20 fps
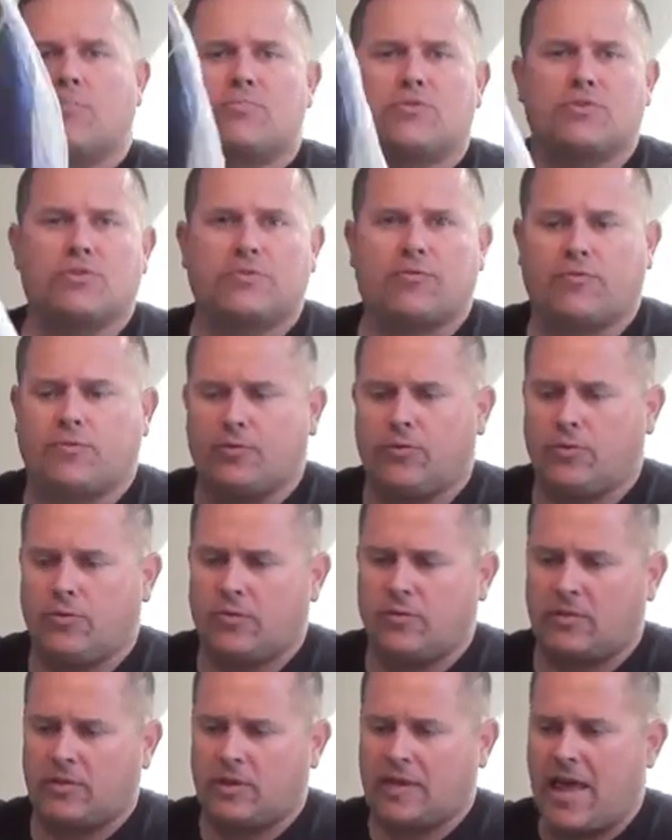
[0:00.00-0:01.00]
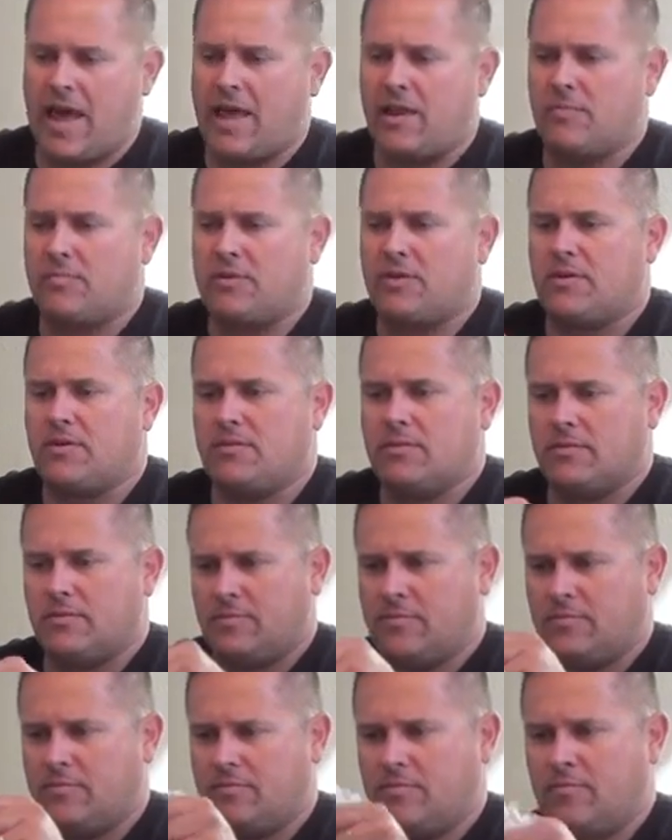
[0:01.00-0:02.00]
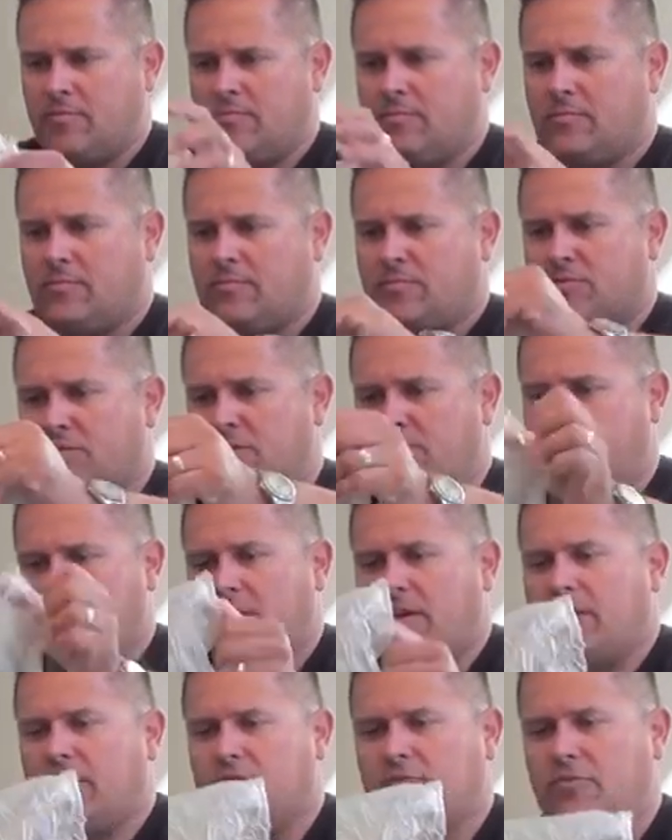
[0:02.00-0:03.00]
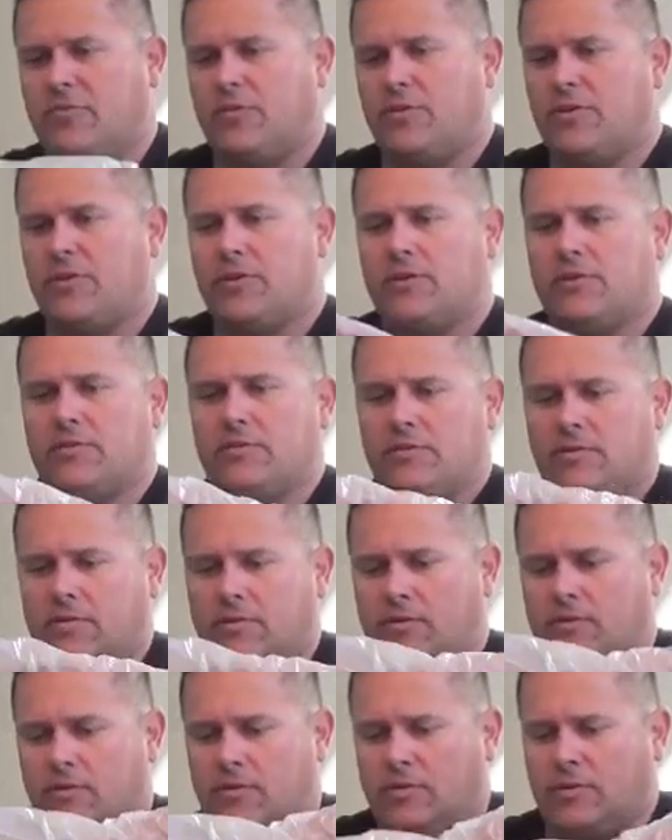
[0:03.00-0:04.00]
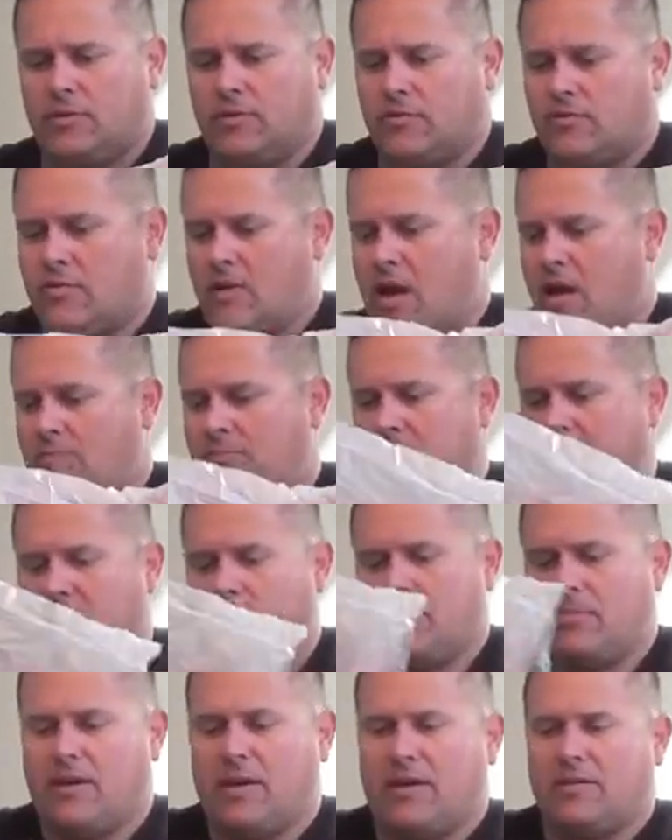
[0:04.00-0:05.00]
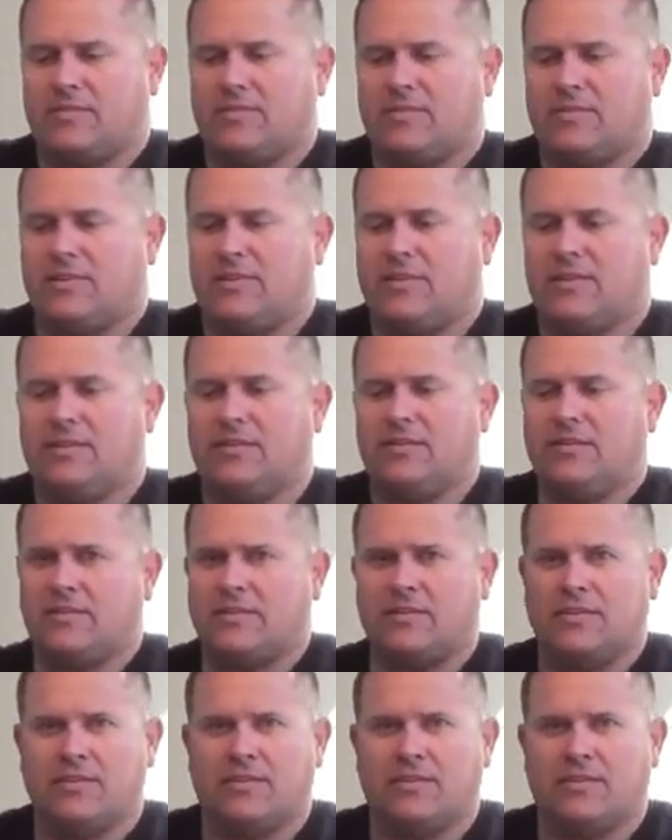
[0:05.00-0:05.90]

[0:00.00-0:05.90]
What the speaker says: Beautiful canopy, pre-painted for you, wrapped up nicely here.